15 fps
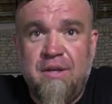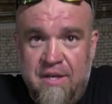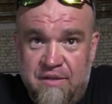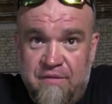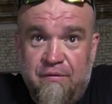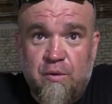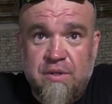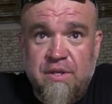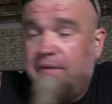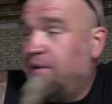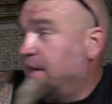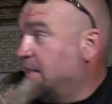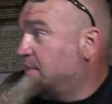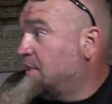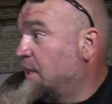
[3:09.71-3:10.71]
yes,
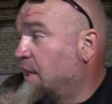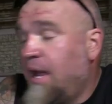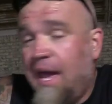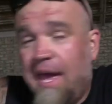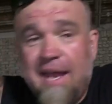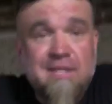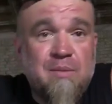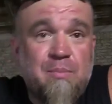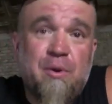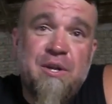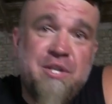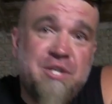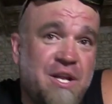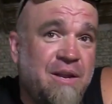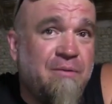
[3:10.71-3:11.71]
470s, and it's a
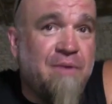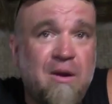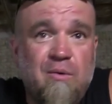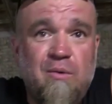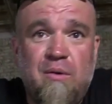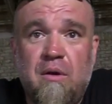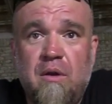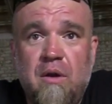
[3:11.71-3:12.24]
pretty shitty road.